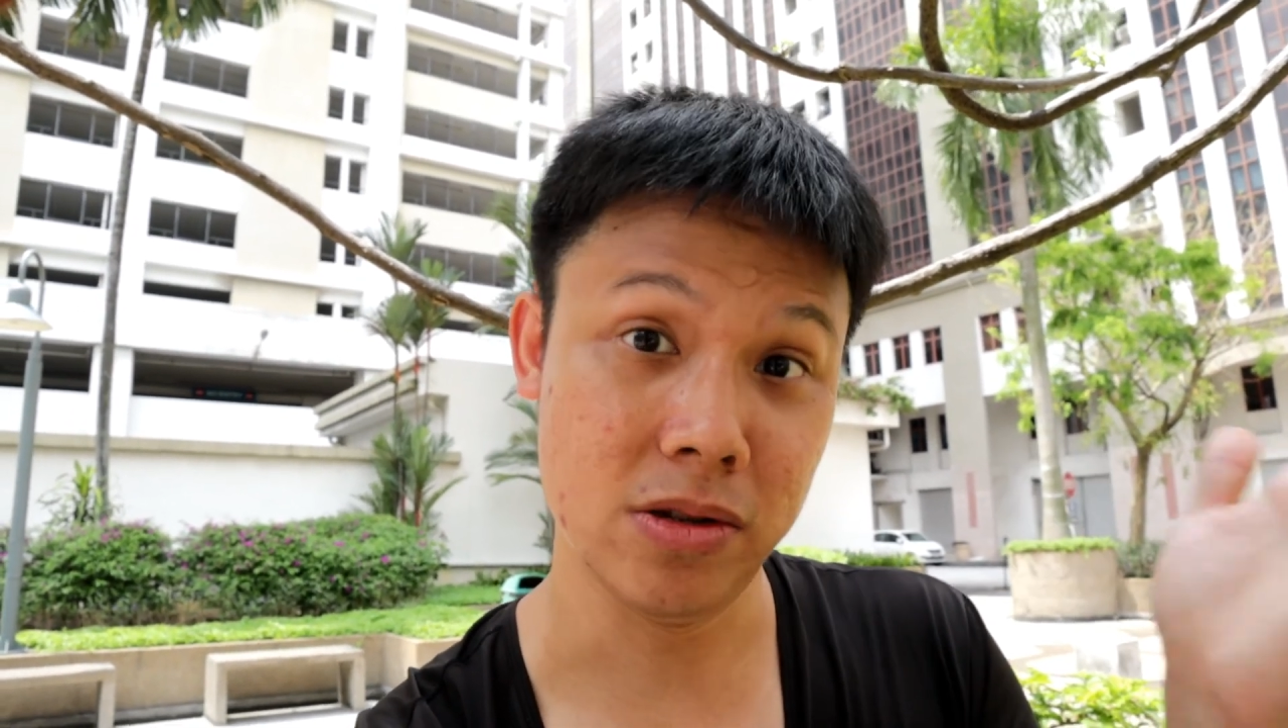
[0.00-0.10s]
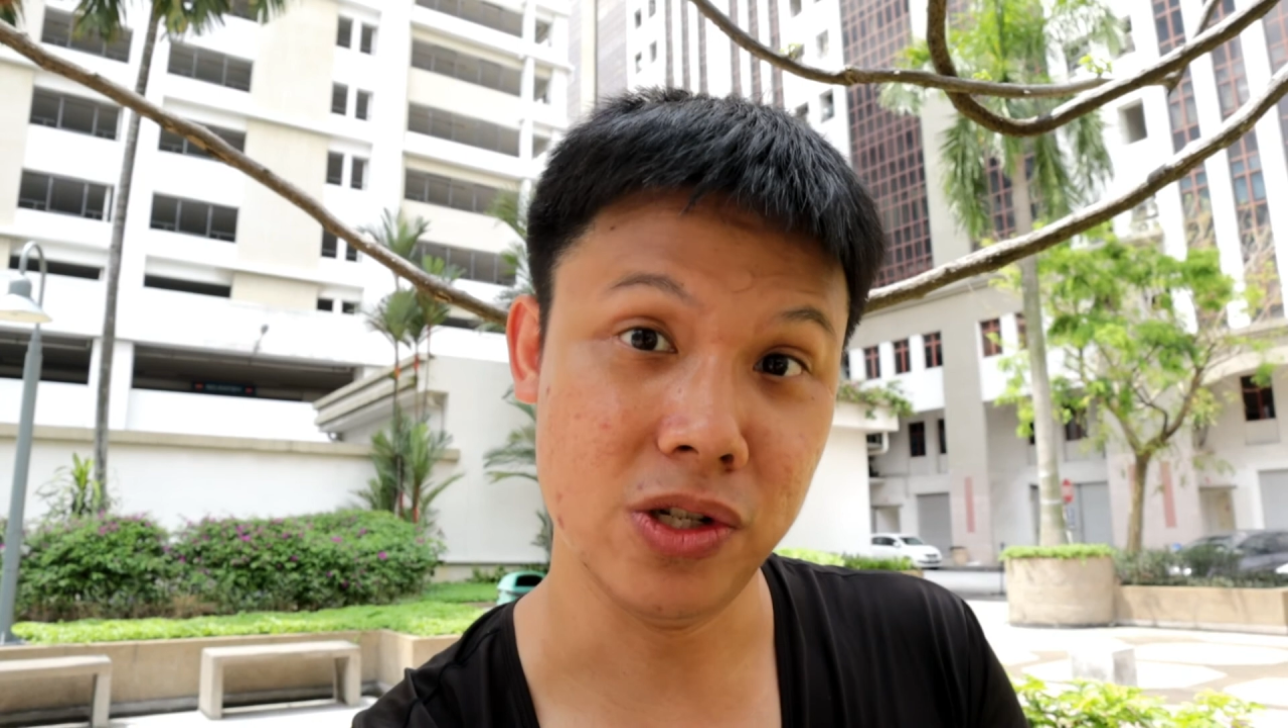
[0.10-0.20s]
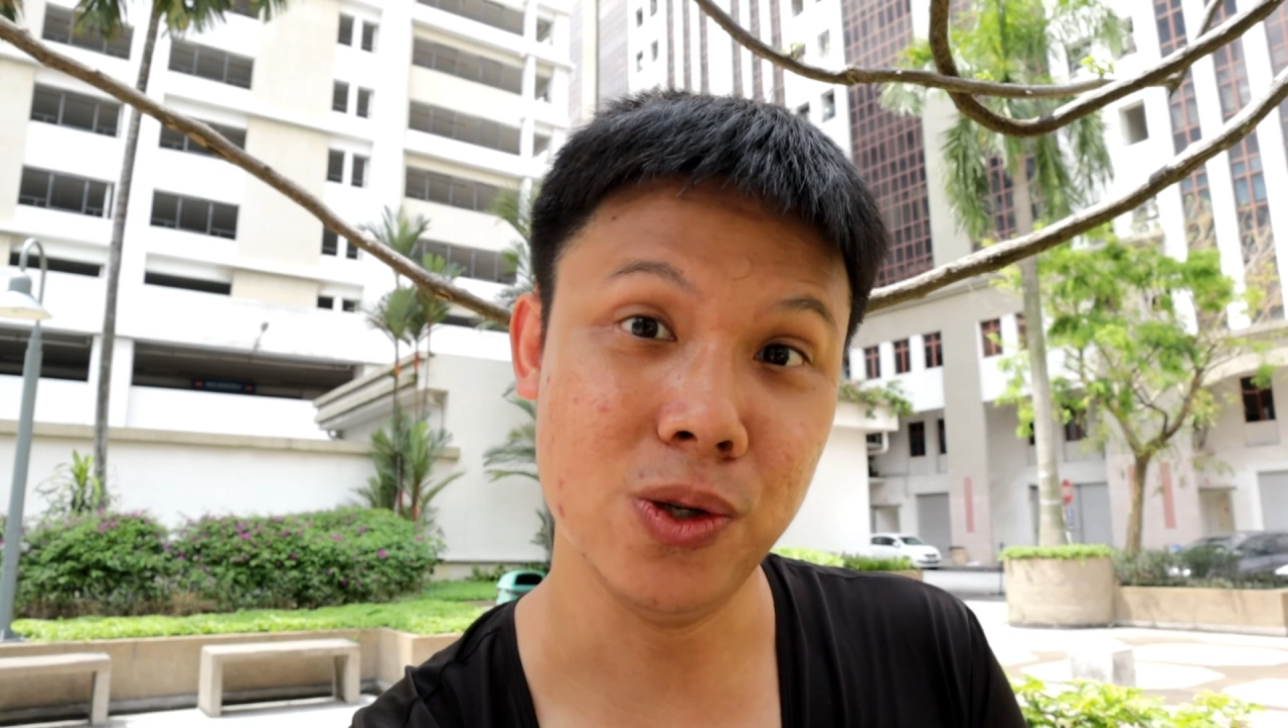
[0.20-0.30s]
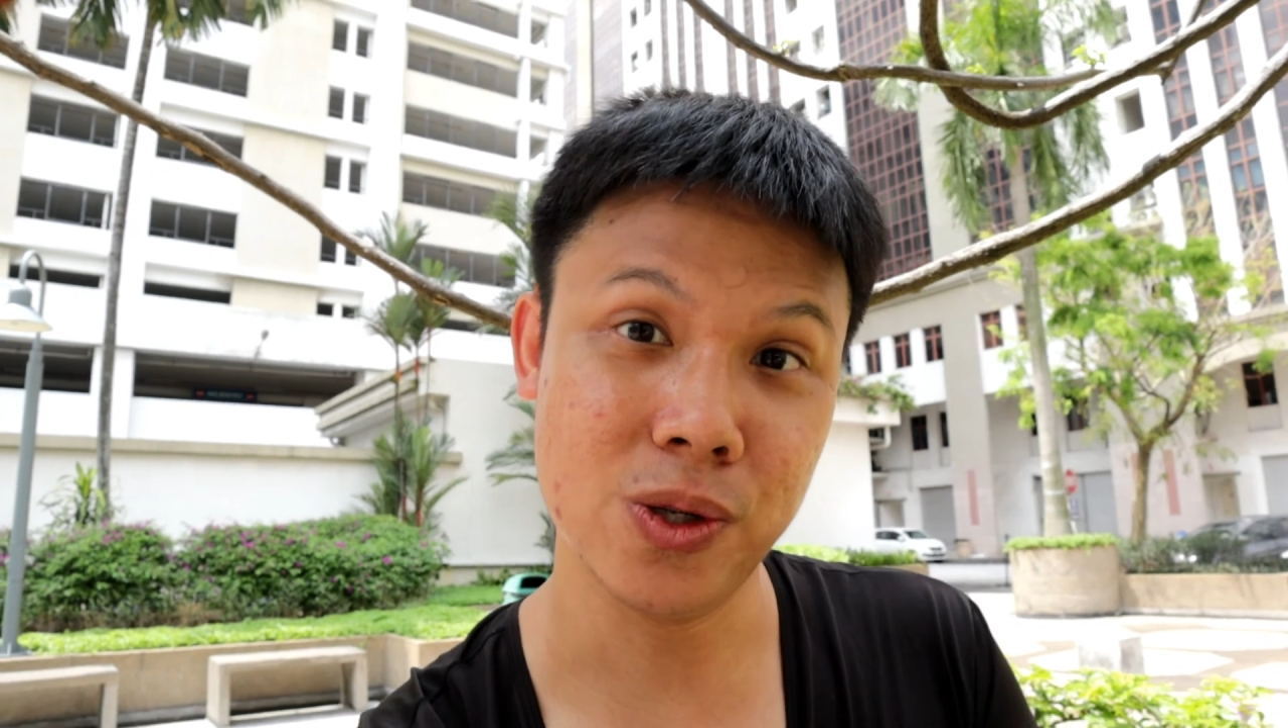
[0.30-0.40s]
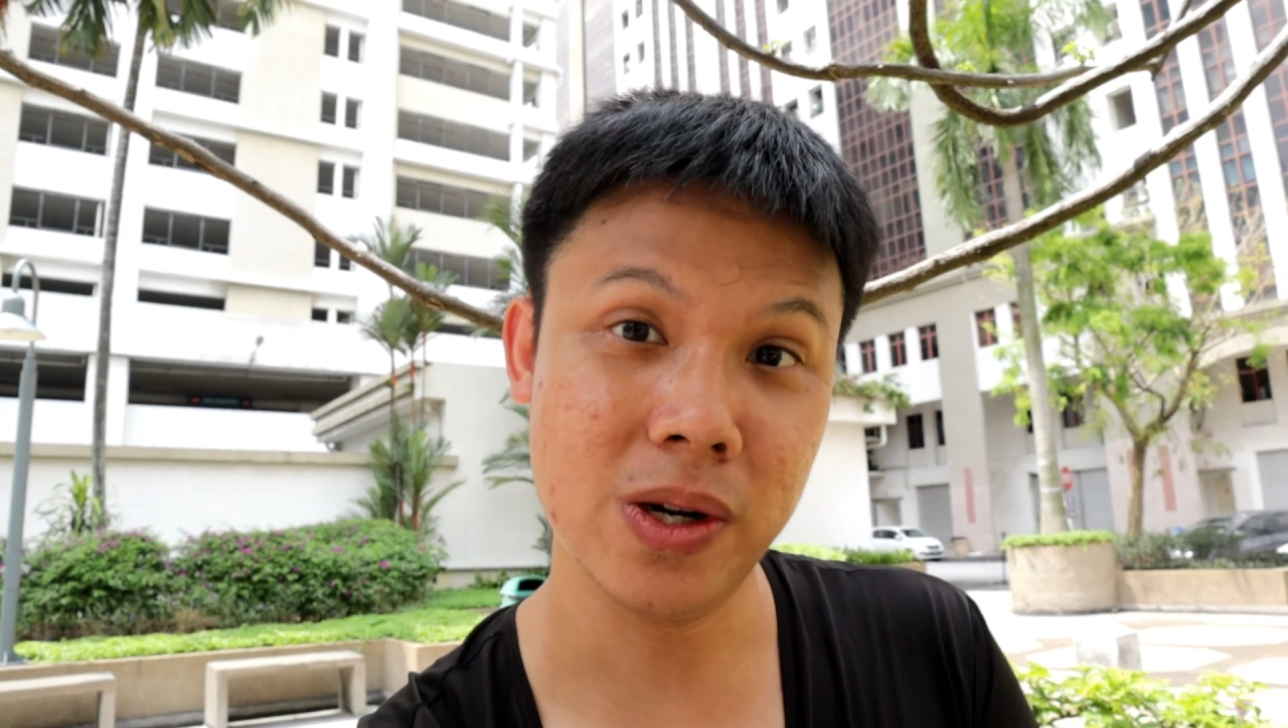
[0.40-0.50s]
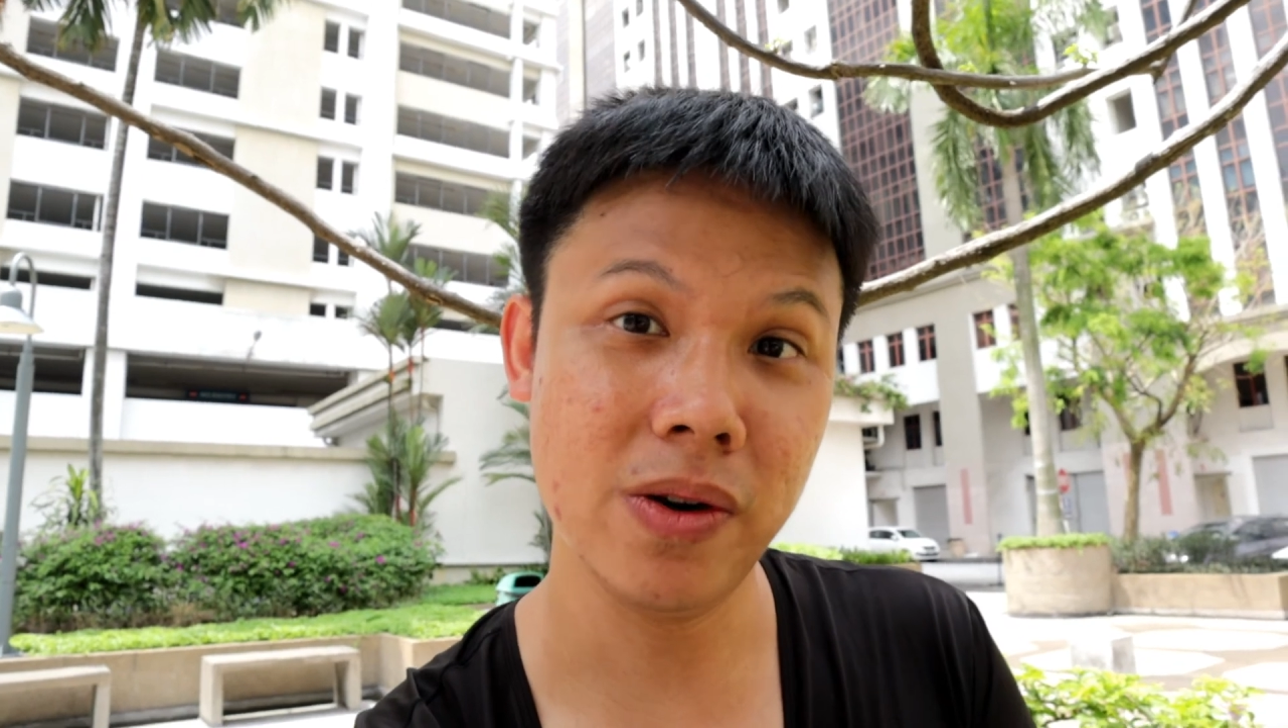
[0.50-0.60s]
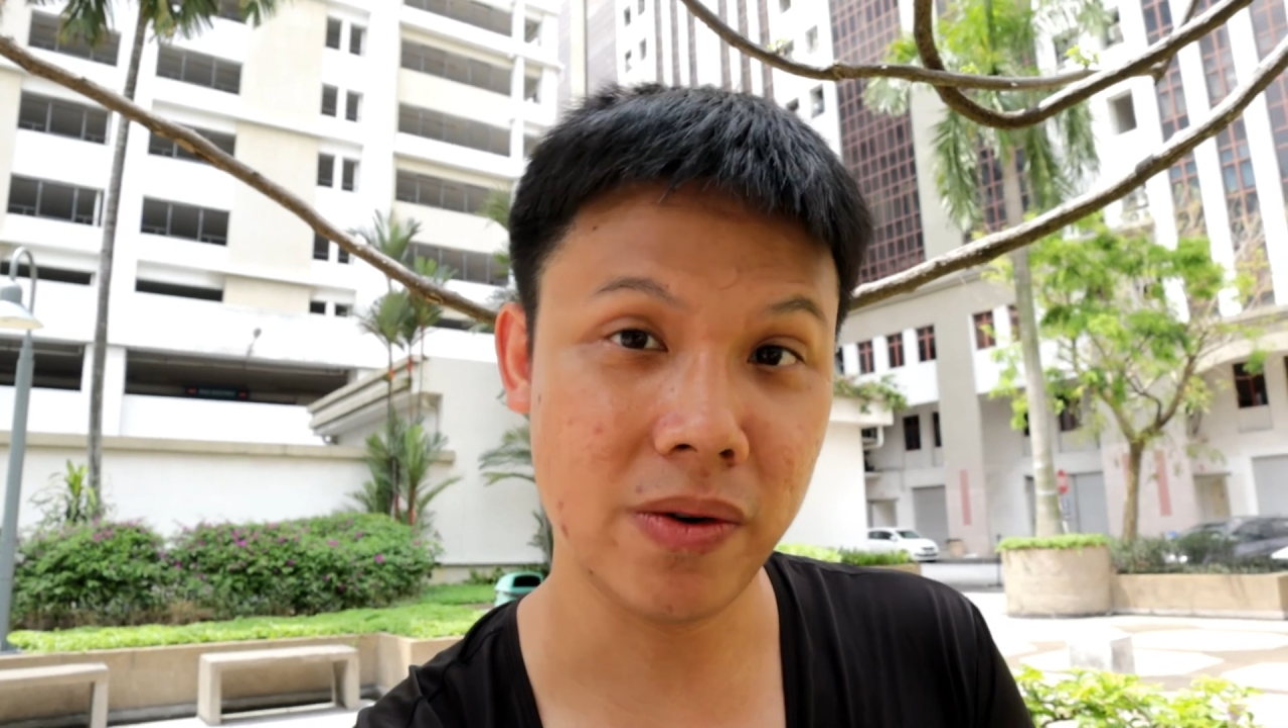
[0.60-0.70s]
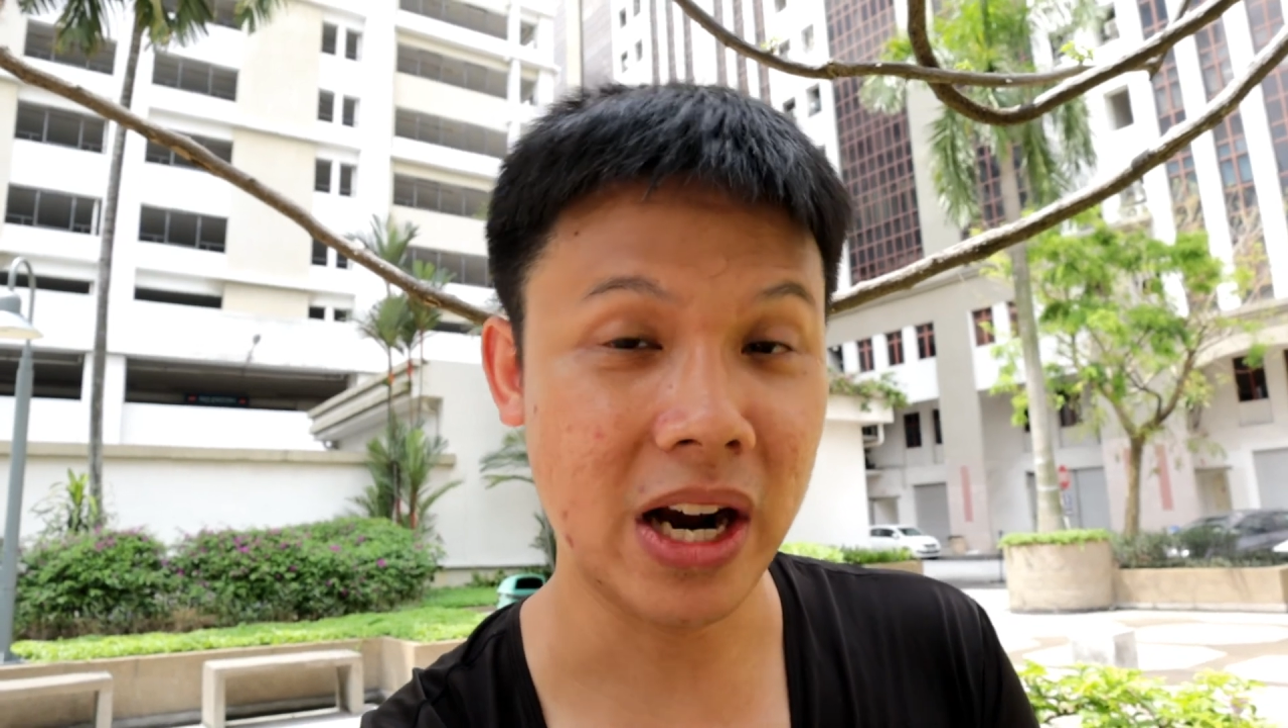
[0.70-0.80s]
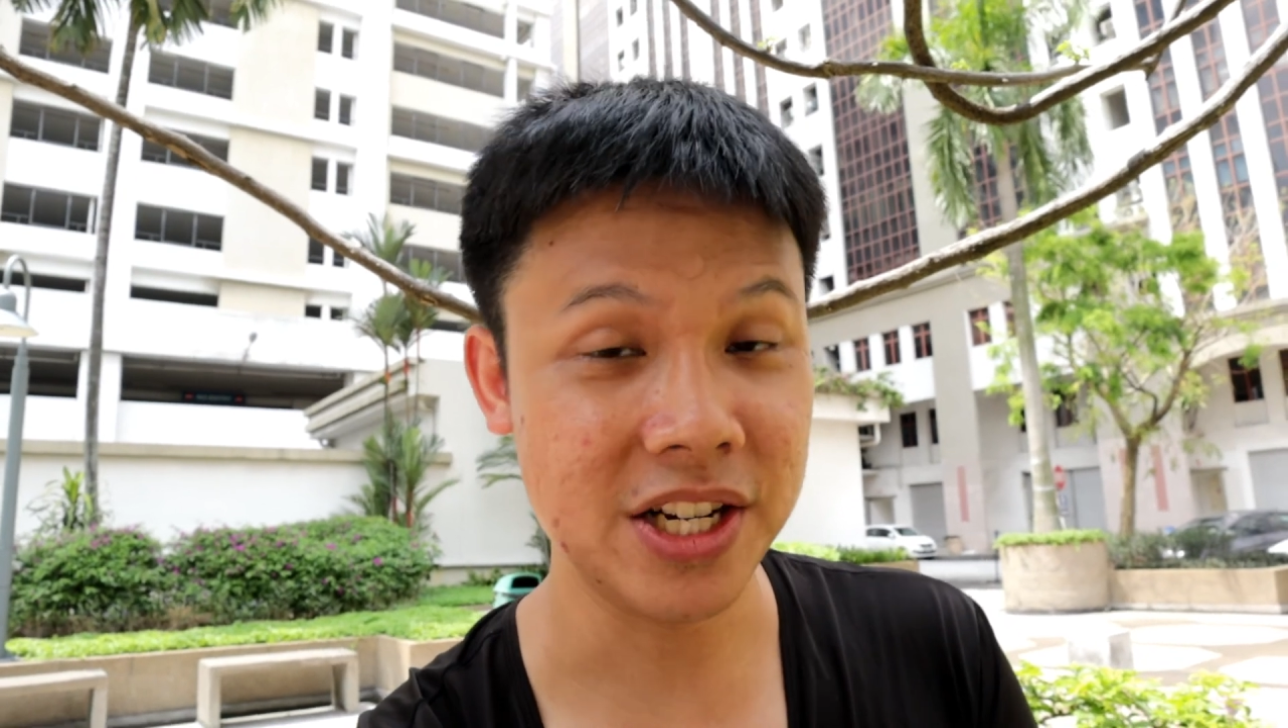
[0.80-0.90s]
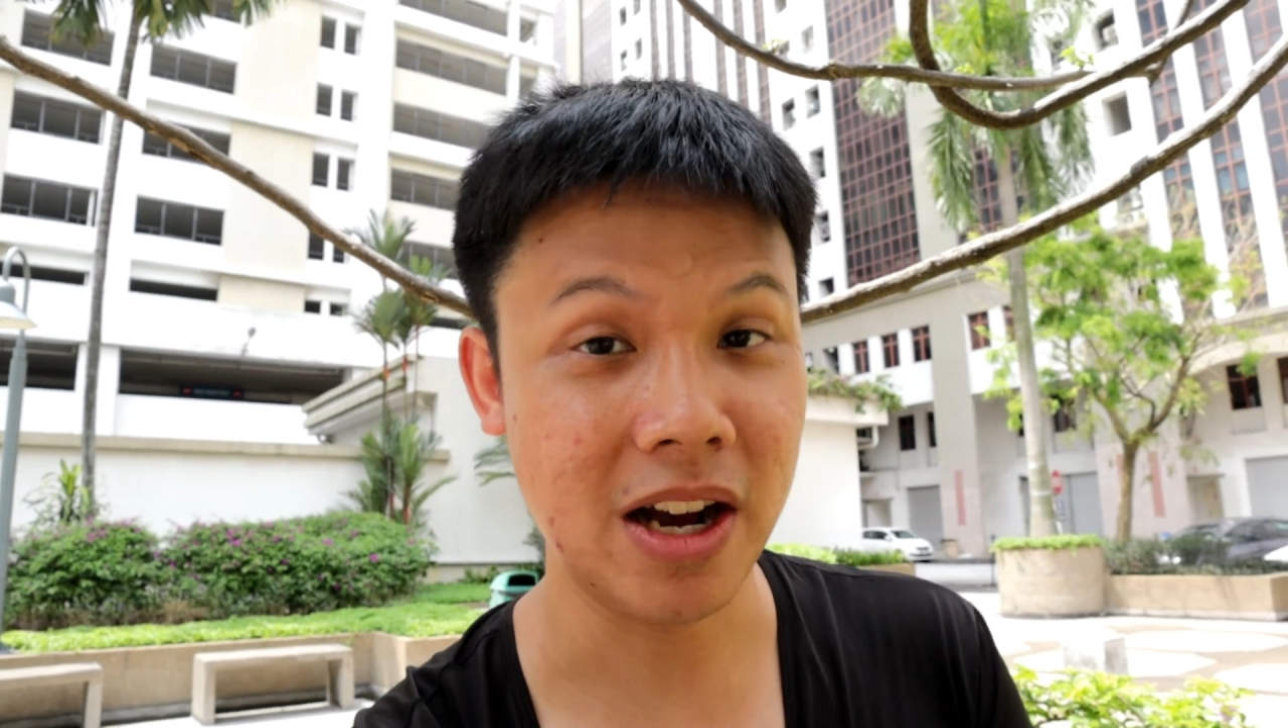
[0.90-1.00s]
usual rush